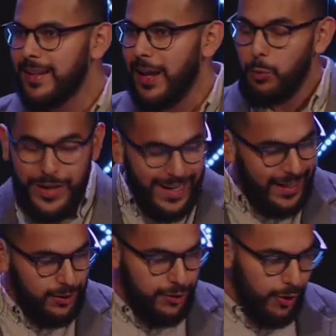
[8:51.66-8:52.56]
that we
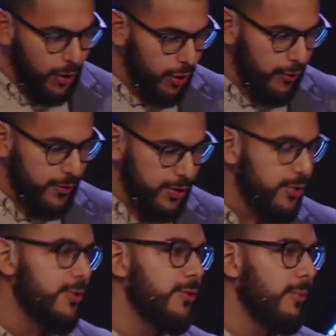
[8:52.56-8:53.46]
can't serve
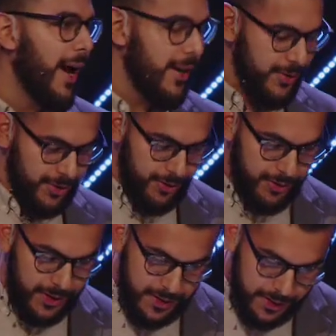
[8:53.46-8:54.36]
two
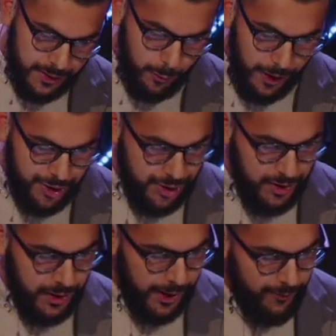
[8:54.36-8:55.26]
masters. It's this
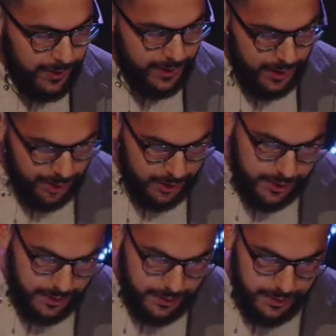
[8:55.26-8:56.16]
question of
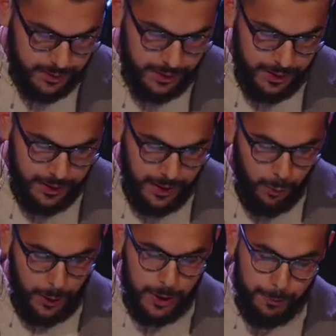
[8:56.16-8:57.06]
allegiance.
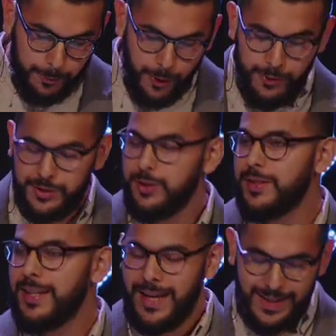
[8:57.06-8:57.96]
What I want to propose to you
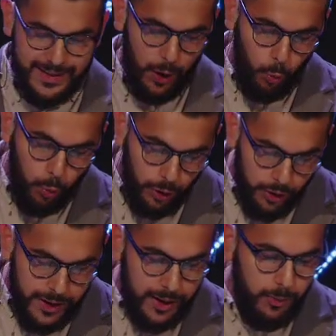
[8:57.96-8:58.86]
today is that
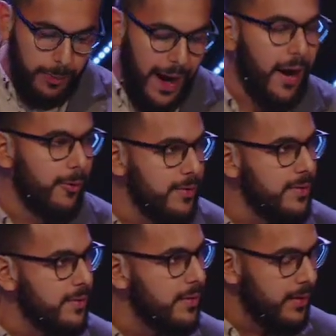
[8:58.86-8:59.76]
worry
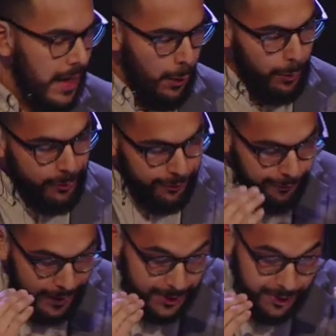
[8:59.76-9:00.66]
abounds when we
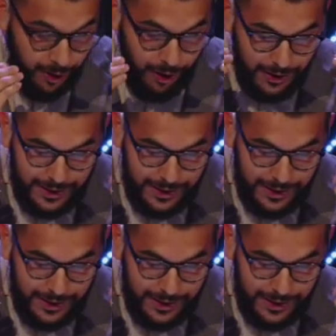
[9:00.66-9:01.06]
fix our